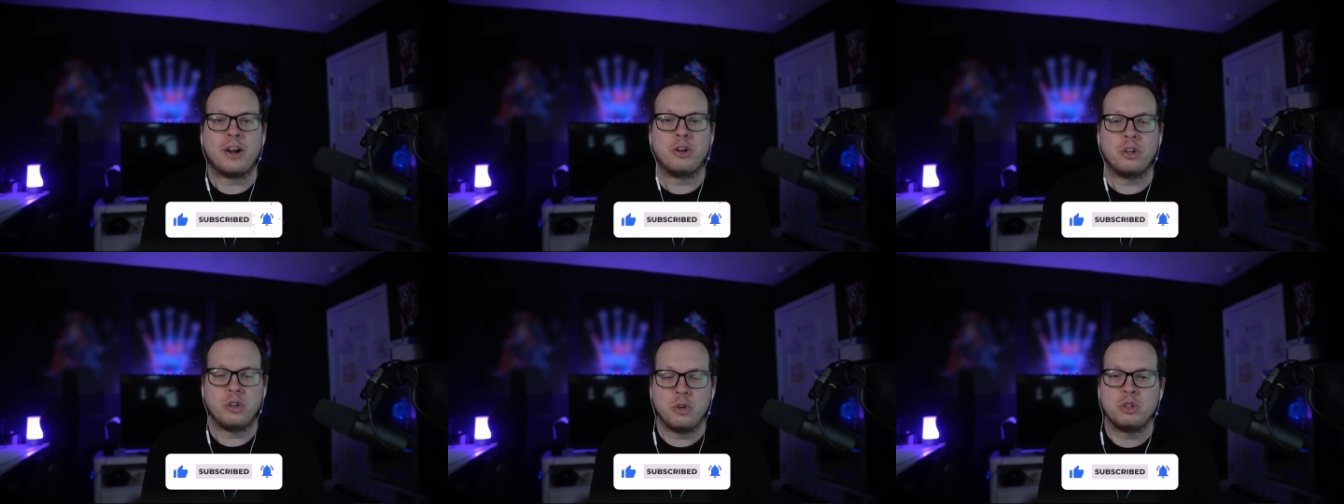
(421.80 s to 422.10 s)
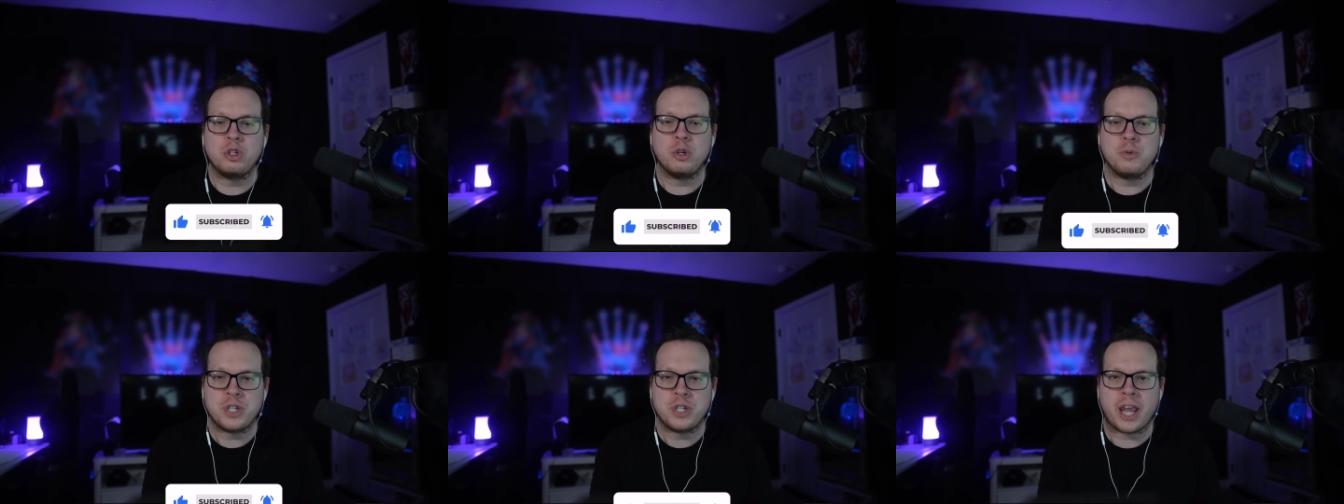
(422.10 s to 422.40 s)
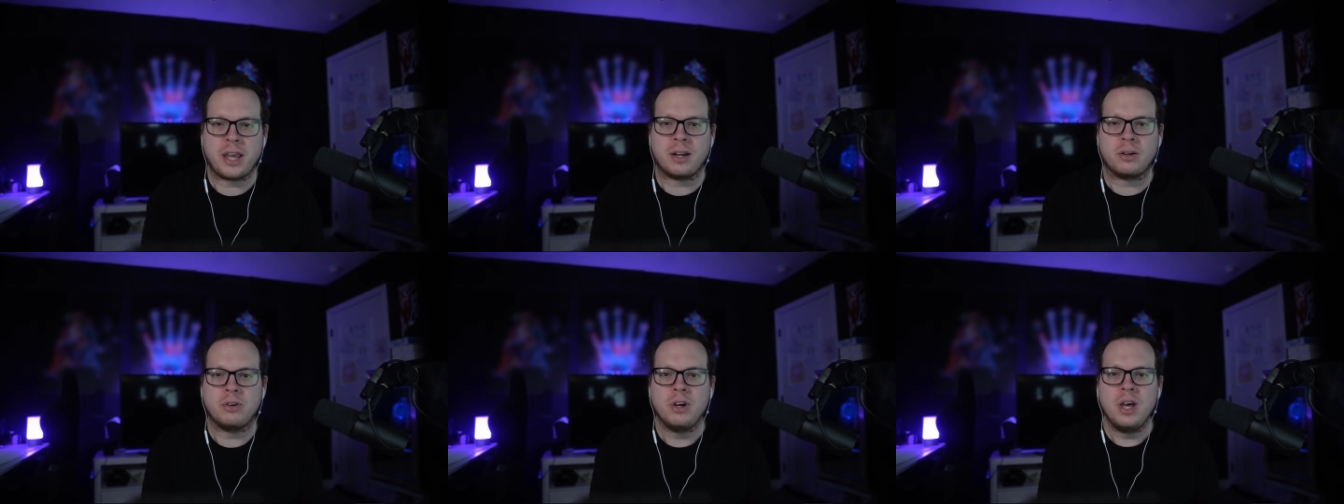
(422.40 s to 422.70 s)
YouTube
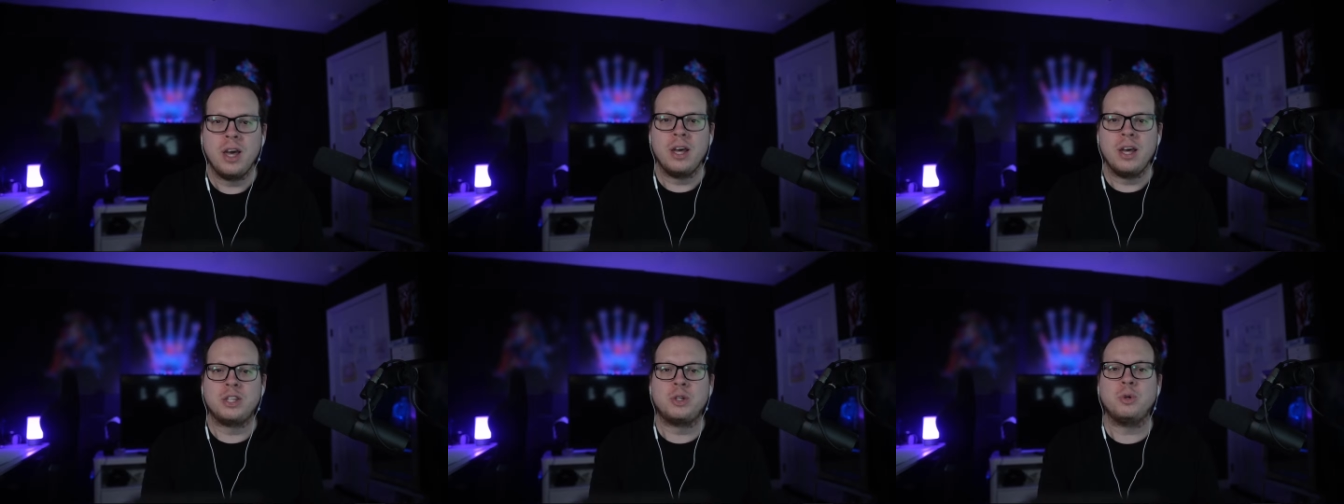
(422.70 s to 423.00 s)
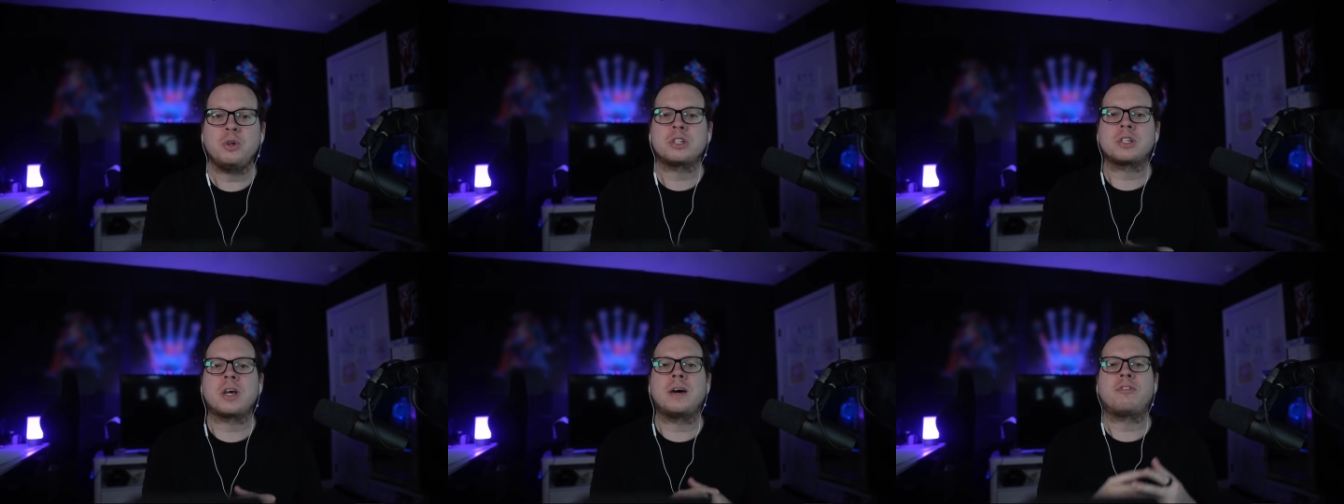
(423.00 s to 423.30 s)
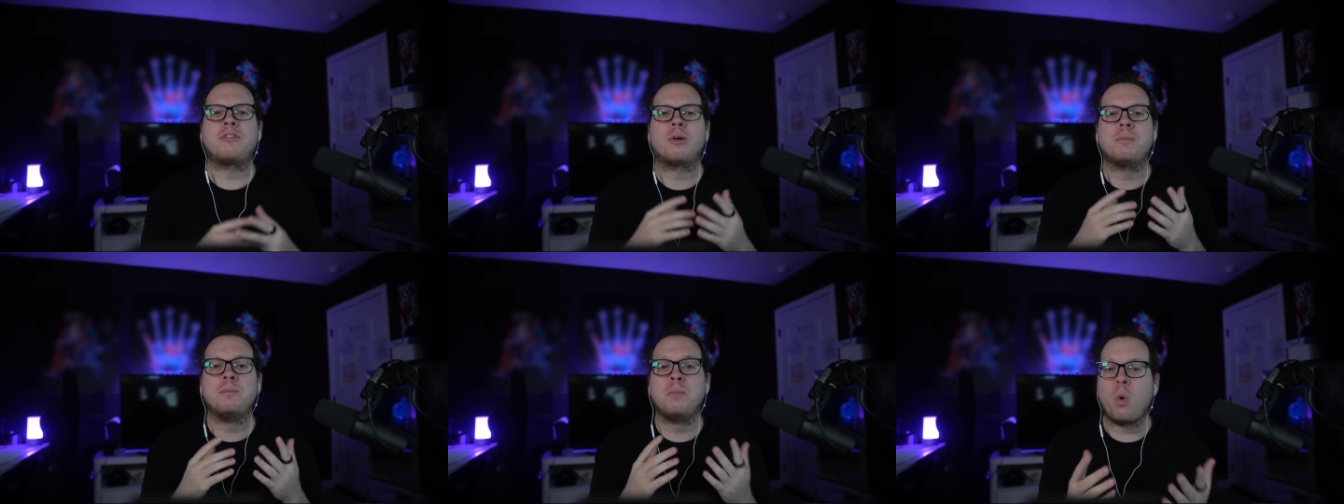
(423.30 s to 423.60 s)
channel to
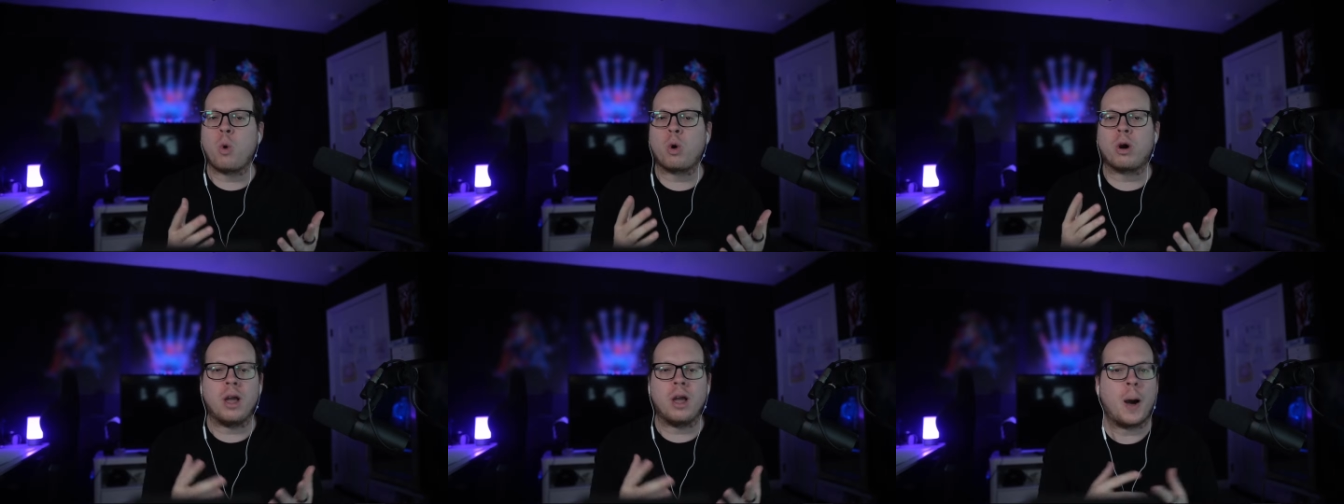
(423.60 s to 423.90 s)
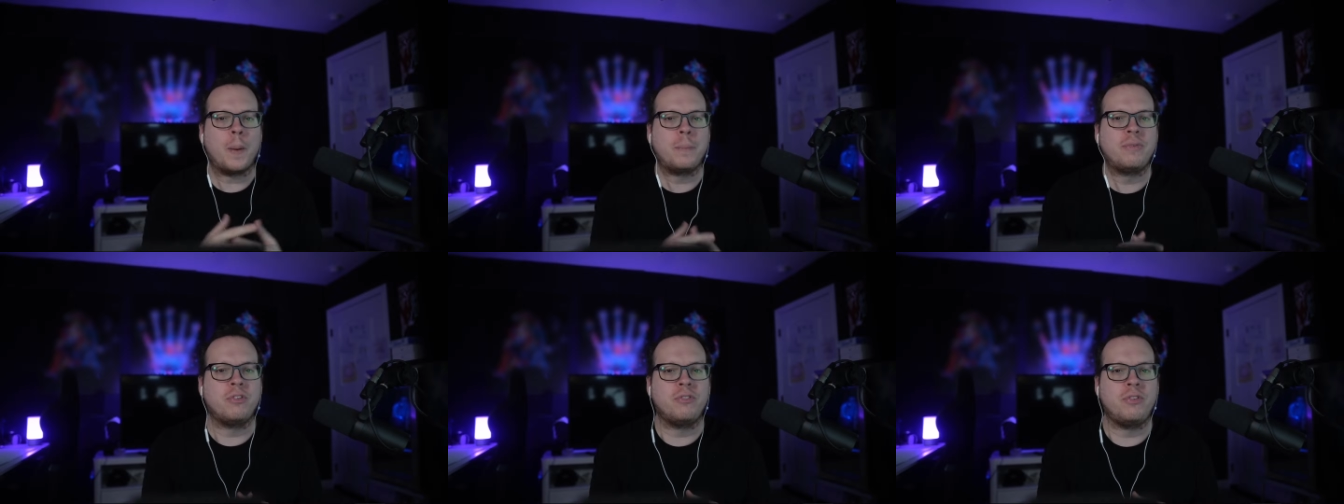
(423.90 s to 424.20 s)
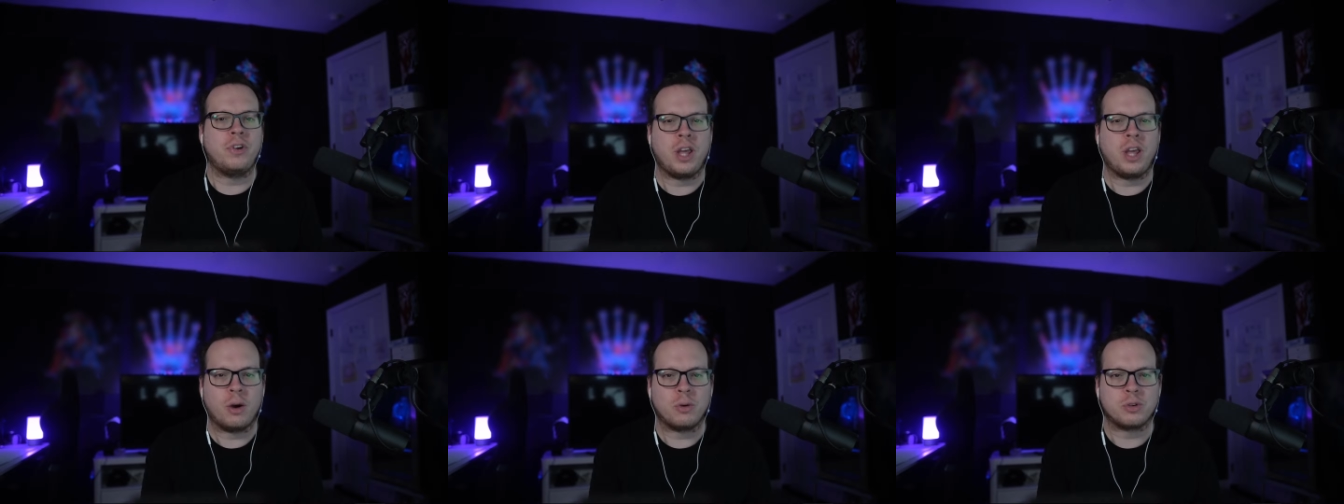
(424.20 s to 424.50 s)
discover more helpful
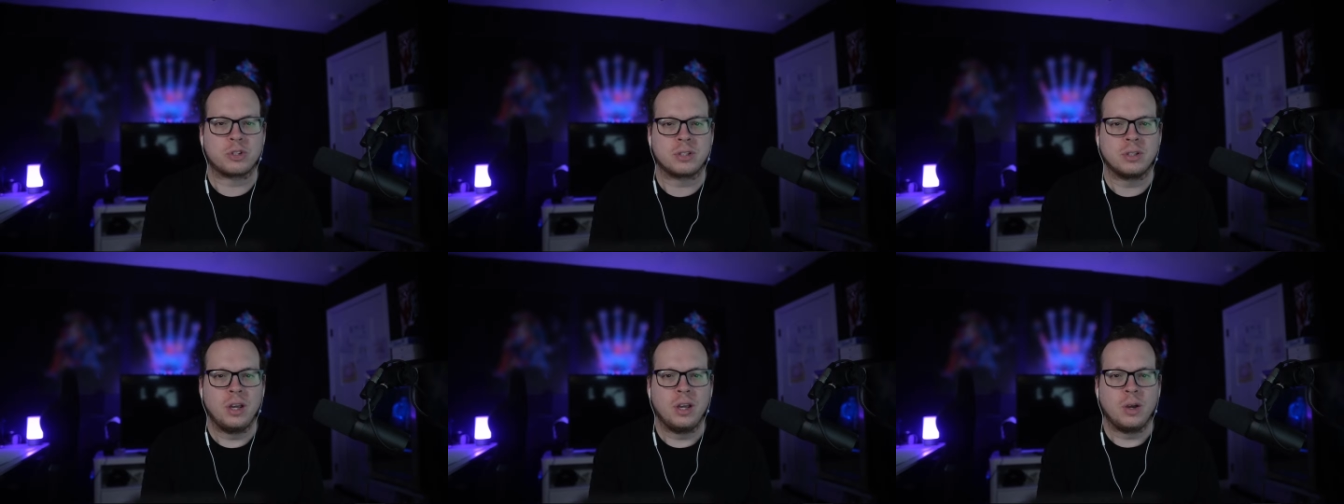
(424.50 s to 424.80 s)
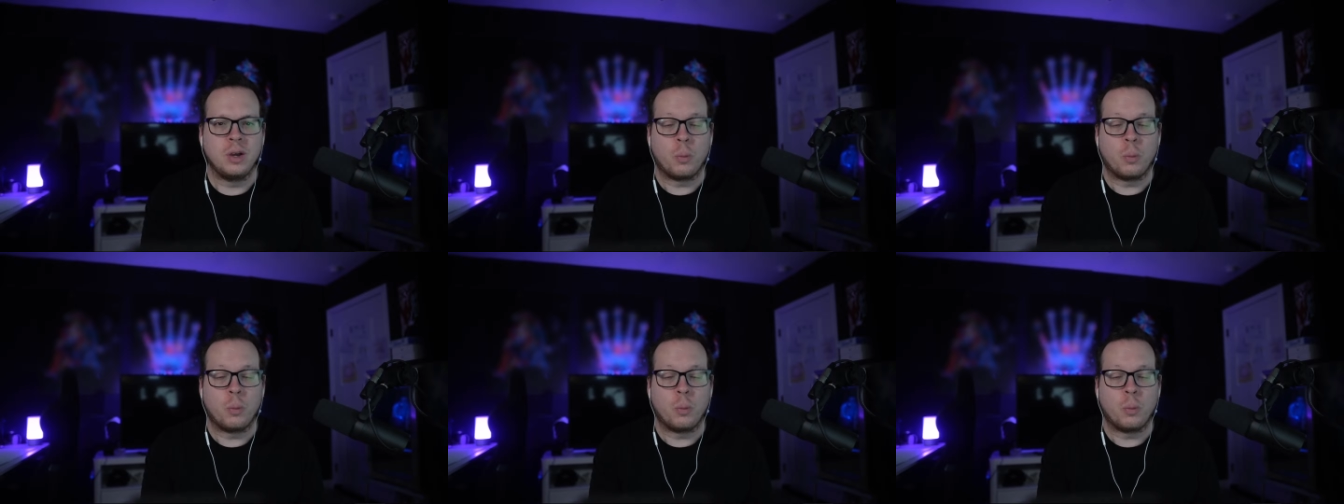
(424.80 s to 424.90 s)
videos.